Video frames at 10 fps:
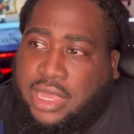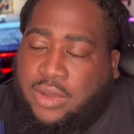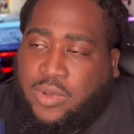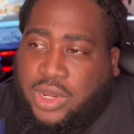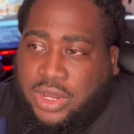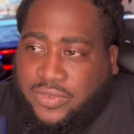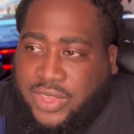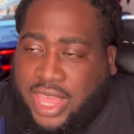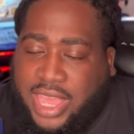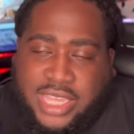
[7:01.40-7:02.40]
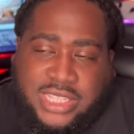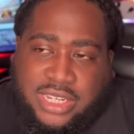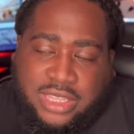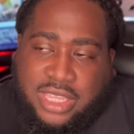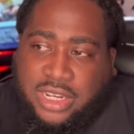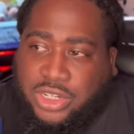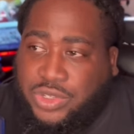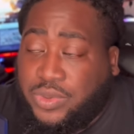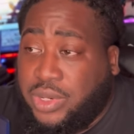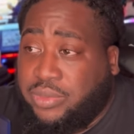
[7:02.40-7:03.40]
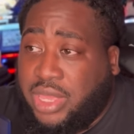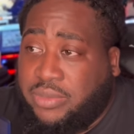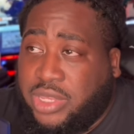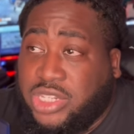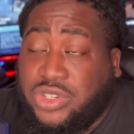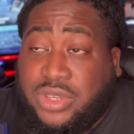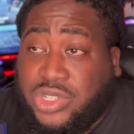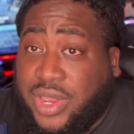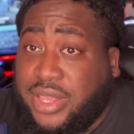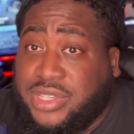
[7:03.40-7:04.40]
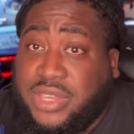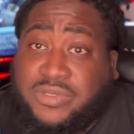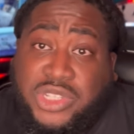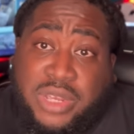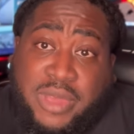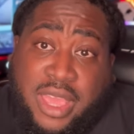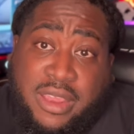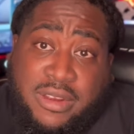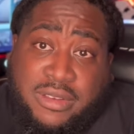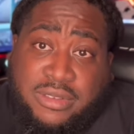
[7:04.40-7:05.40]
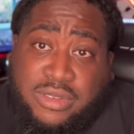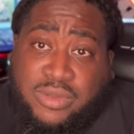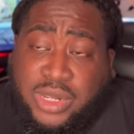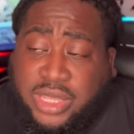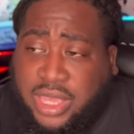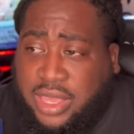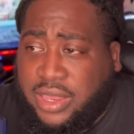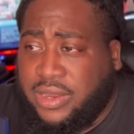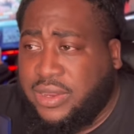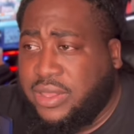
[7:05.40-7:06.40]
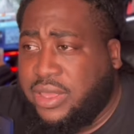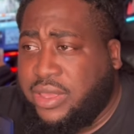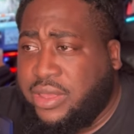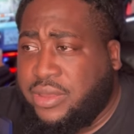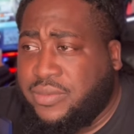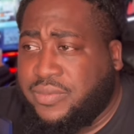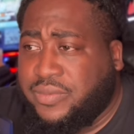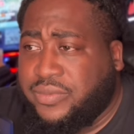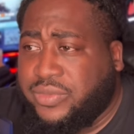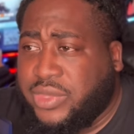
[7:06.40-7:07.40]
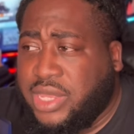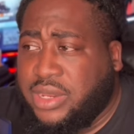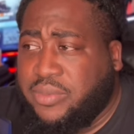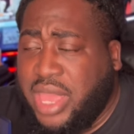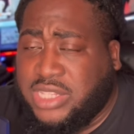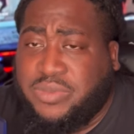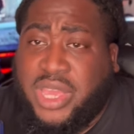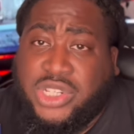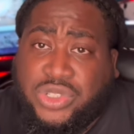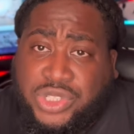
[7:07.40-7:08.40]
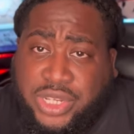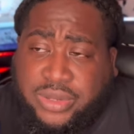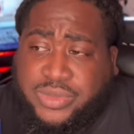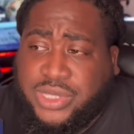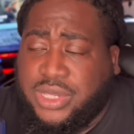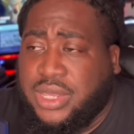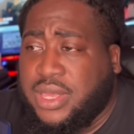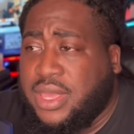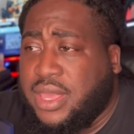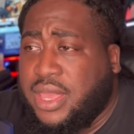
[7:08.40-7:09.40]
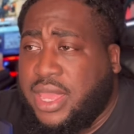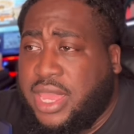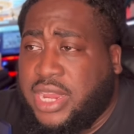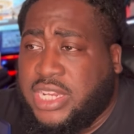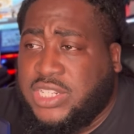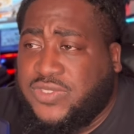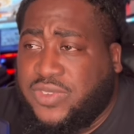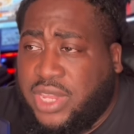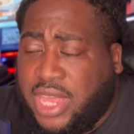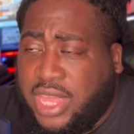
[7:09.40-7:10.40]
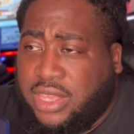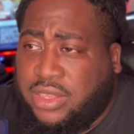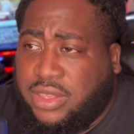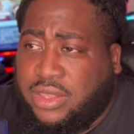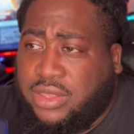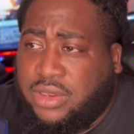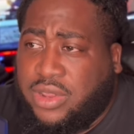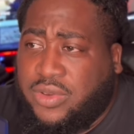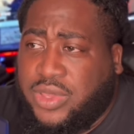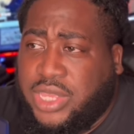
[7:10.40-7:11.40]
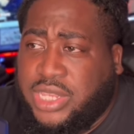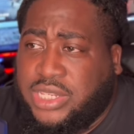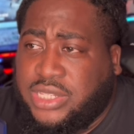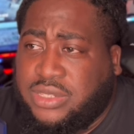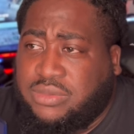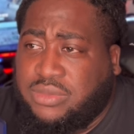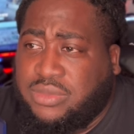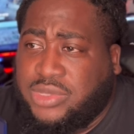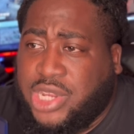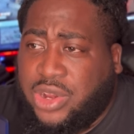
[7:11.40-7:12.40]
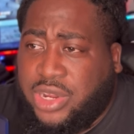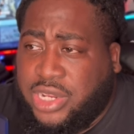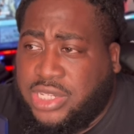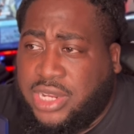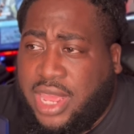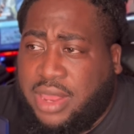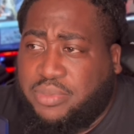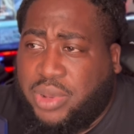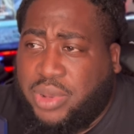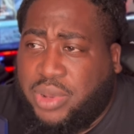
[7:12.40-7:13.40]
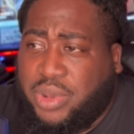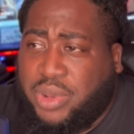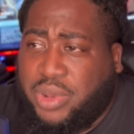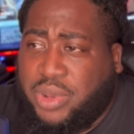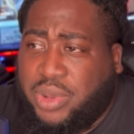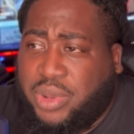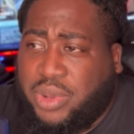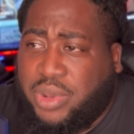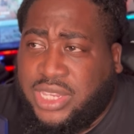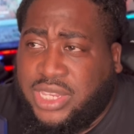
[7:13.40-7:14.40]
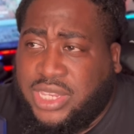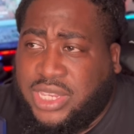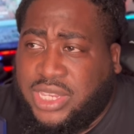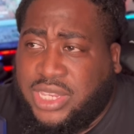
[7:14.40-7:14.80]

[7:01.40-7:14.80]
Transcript: I wonder if that has anything to do with it, man, because you can train yourself to jump higher. You really can. And to maximize your jumps. And I just feel like, you know, he's turning into that player defensively that